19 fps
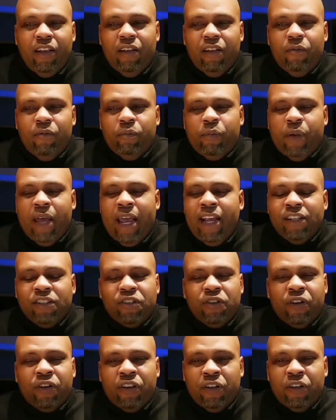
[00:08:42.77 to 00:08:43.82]
based
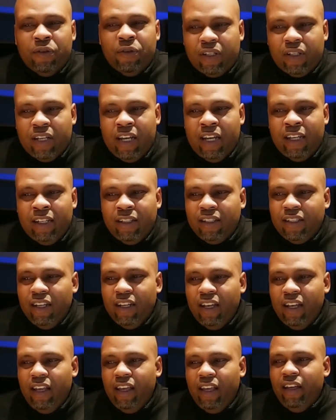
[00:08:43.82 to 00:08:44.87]
on those things
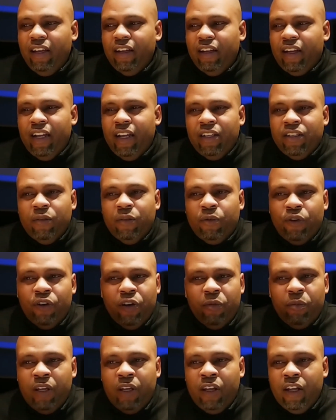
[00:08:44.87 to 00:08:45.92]
can support
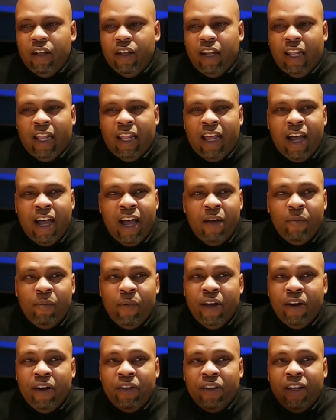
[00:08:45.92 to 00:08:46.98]
me a lot
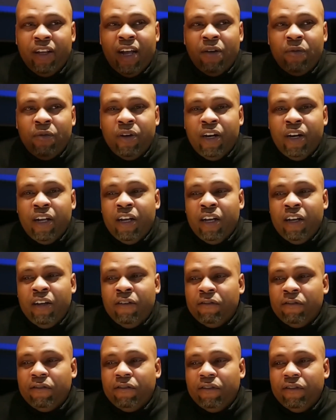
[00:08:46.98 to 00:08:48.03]
better than I would have
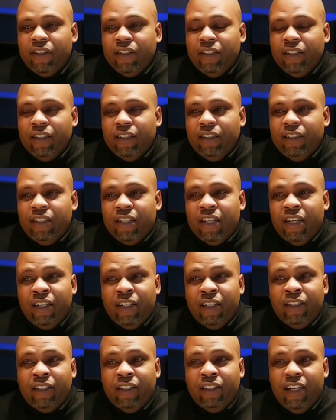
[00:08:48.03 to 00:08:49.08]

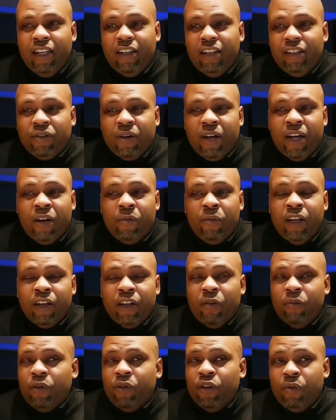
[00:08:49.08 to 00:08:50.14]
done trying to be a
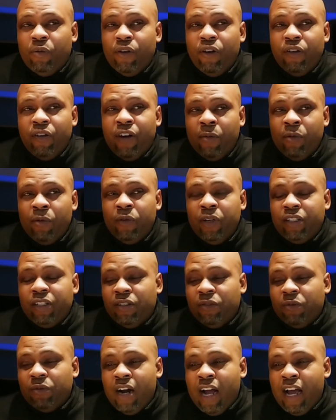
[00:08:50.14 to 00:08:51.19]
computer programmer, which is
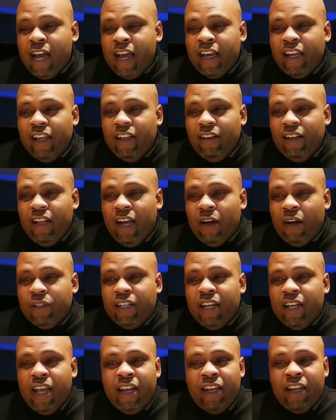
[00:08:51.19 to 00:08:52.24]
where I was
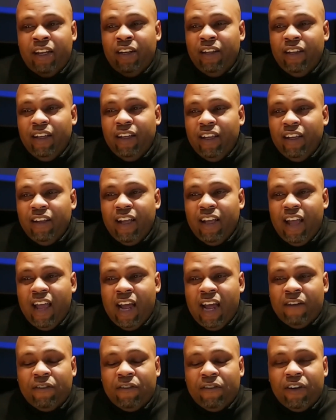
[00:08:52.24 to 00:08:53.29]
headed
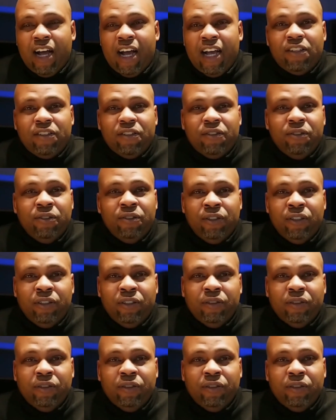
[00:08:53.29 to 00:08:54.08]
after high school.